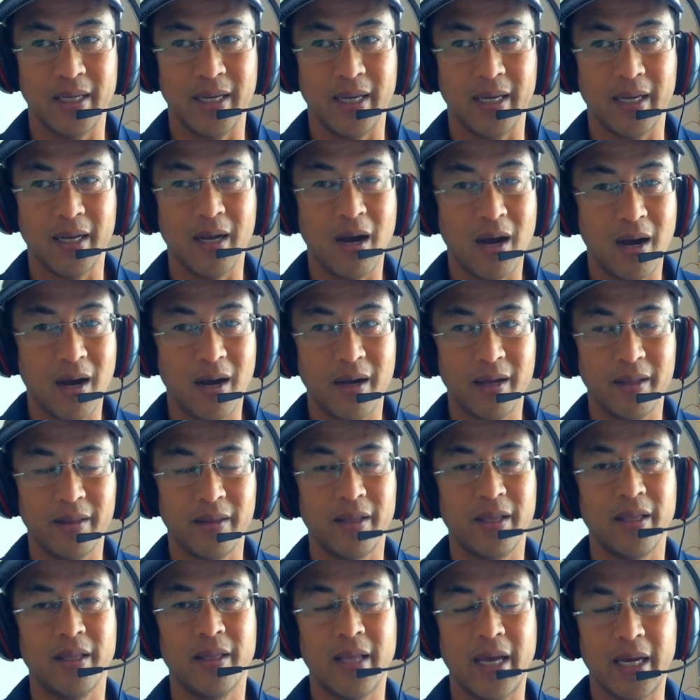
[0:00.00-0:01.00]

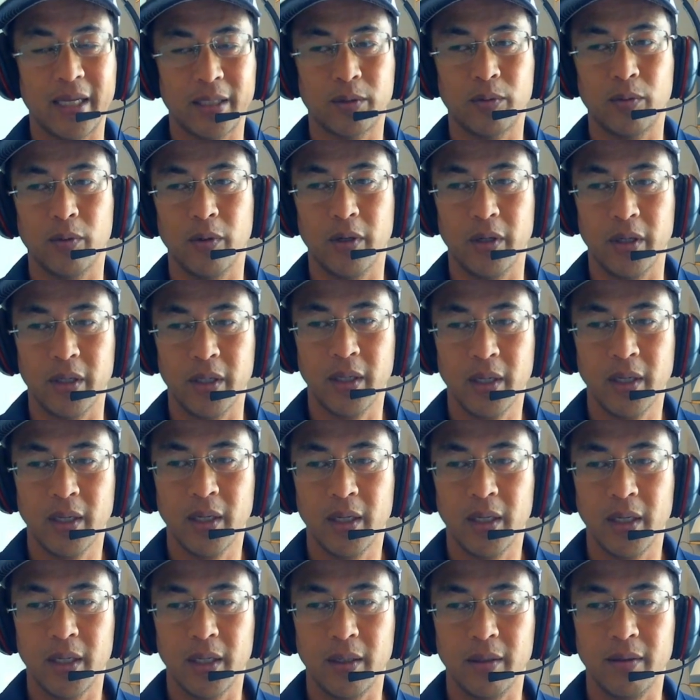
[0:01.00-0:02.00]
con, then that's where
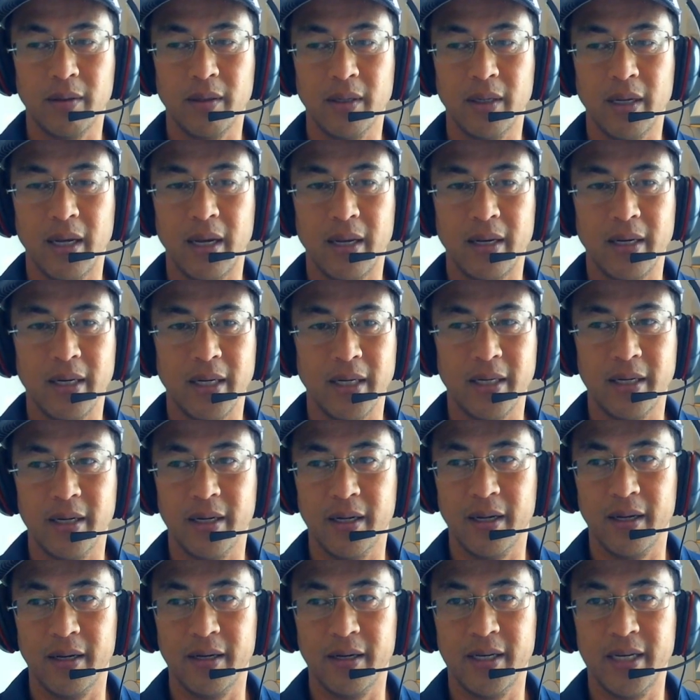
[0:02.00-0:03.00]
you need
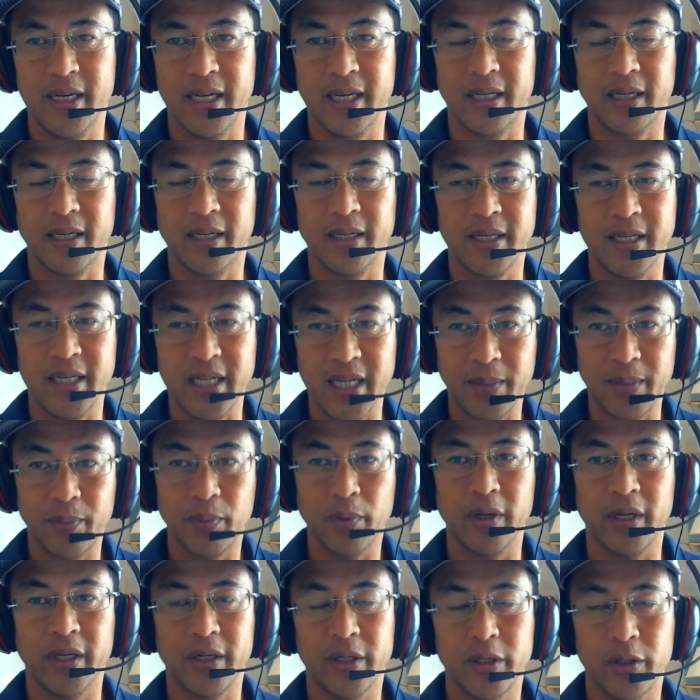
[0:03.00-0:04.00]
to dig
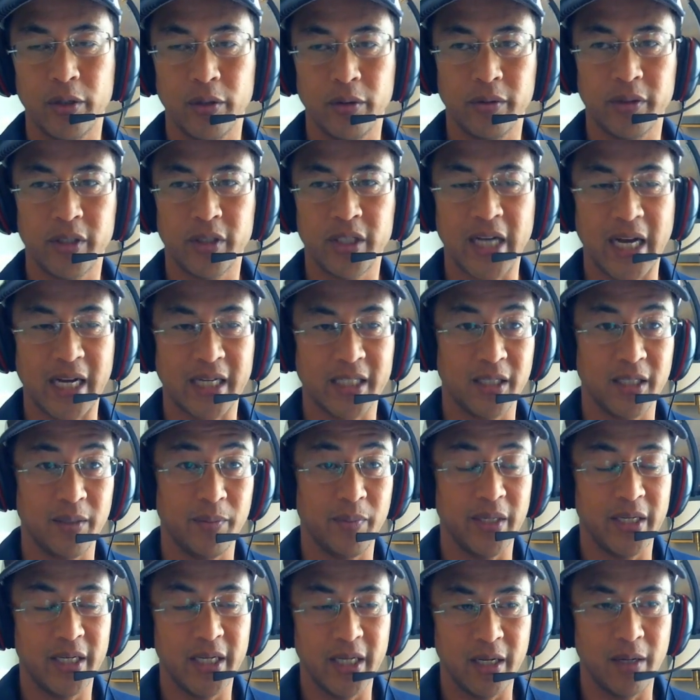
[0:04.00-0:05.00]
deeper into
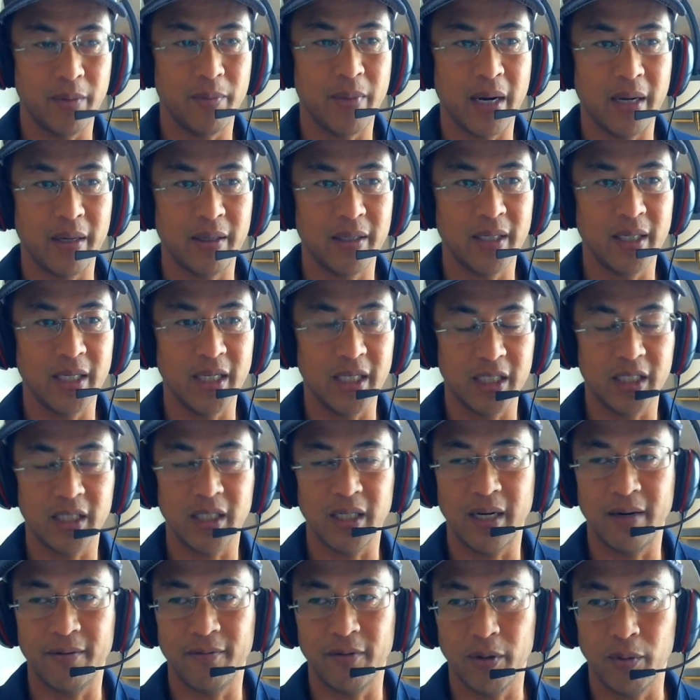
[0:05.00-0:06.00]
ChatGPT about each
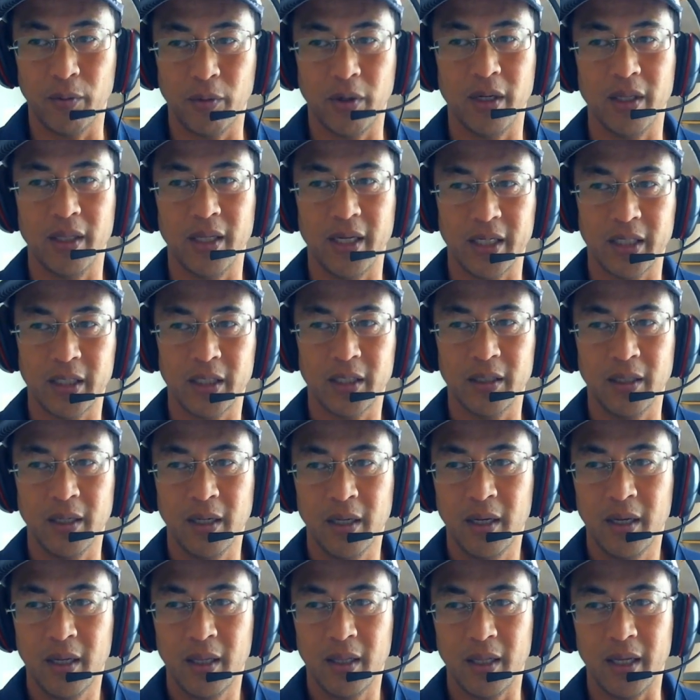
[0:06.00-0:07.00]
and every one,
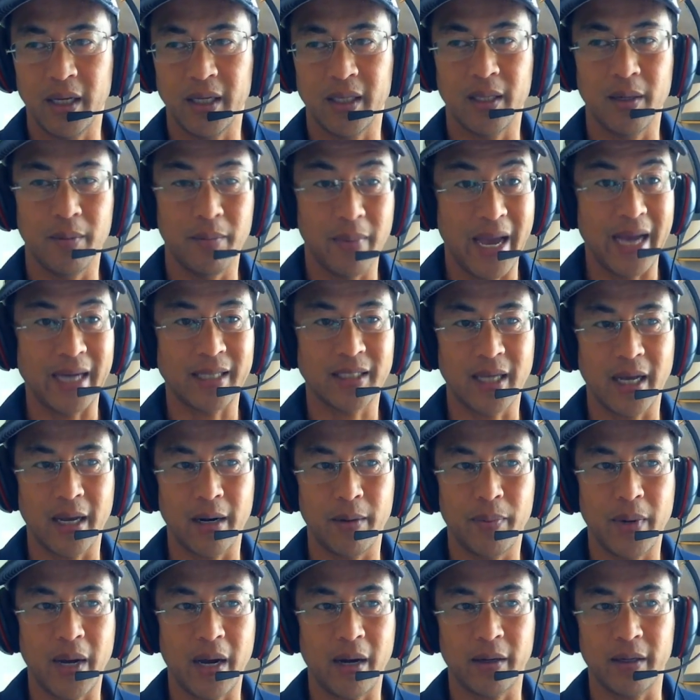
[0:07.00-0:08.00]
like the max
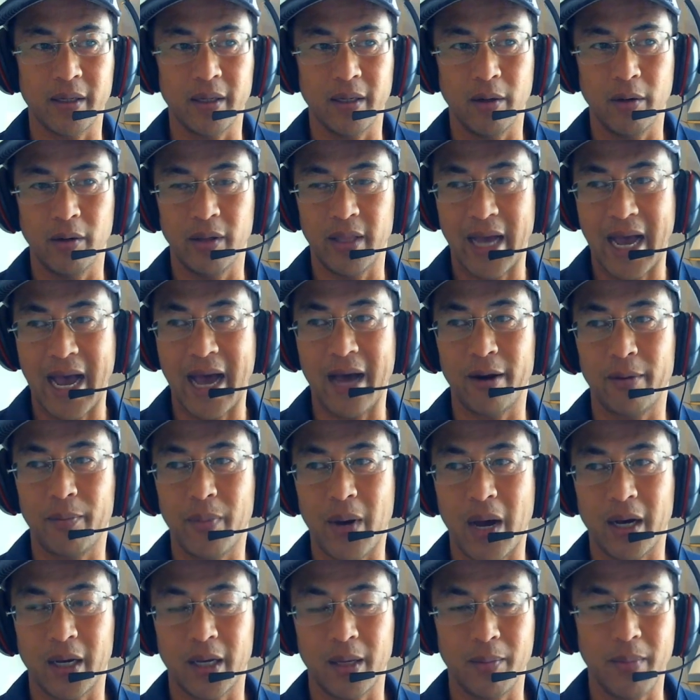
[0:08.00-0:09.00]
out of pocket or the out of
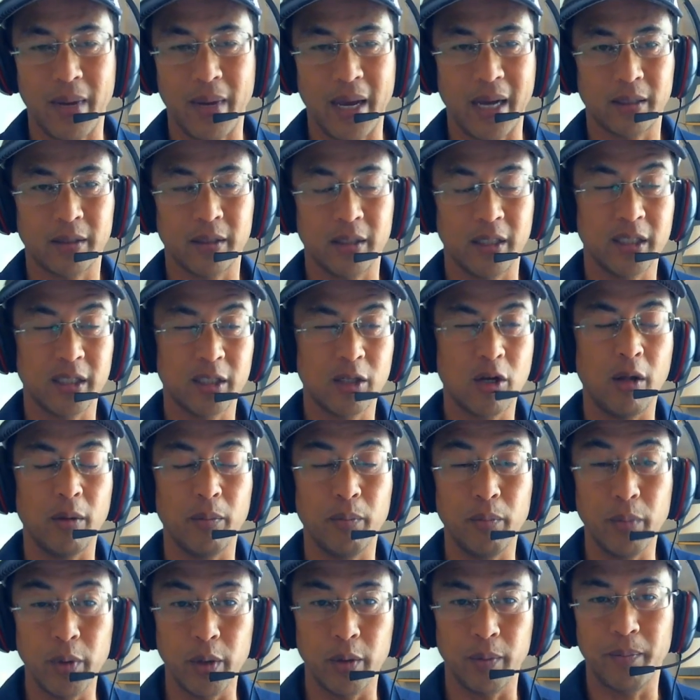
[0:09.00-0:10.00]
pocket max. It's
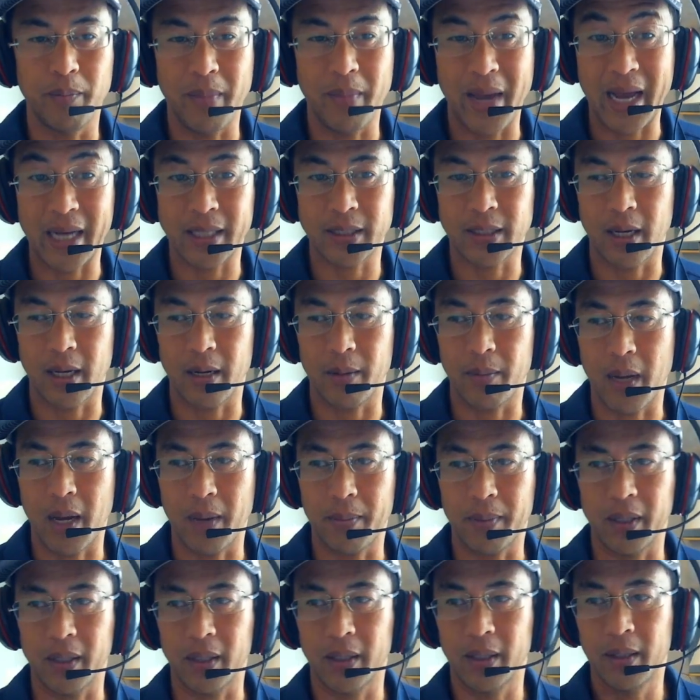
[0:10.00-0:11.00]
called MOOP, max out of
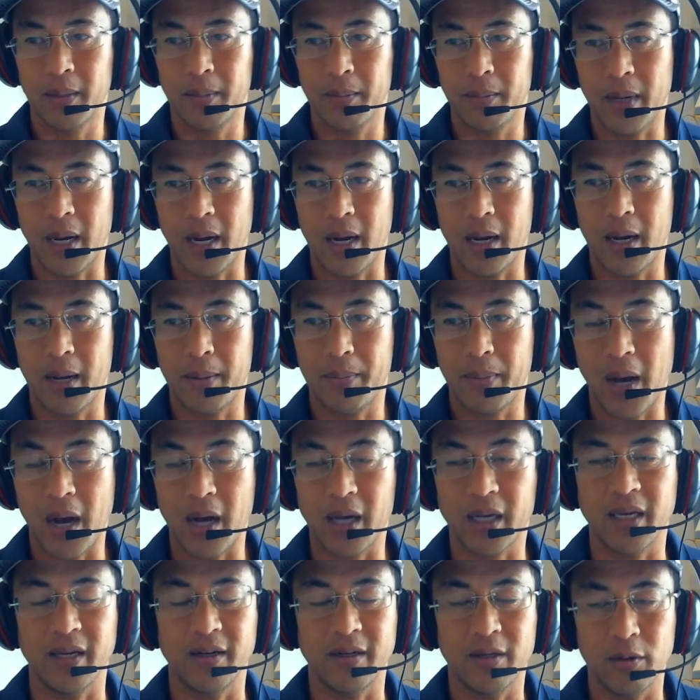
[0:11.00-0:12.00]

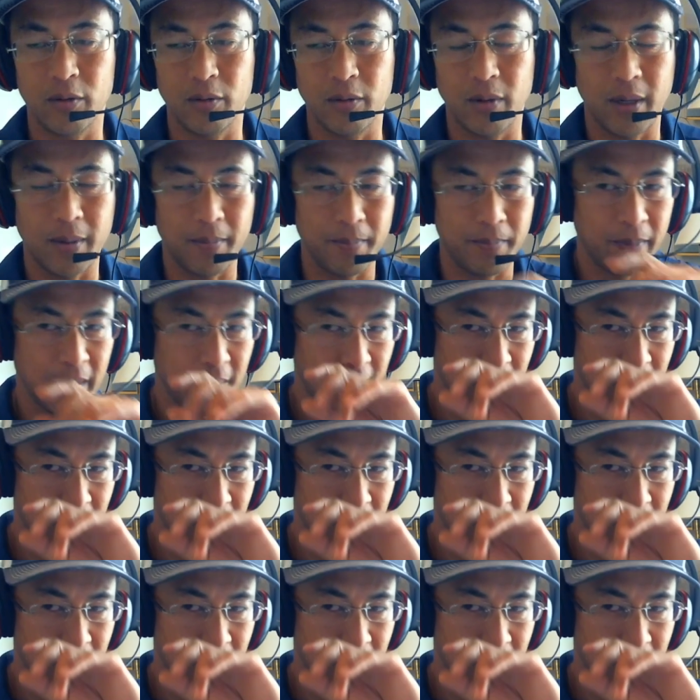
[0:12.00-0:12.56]
pocket to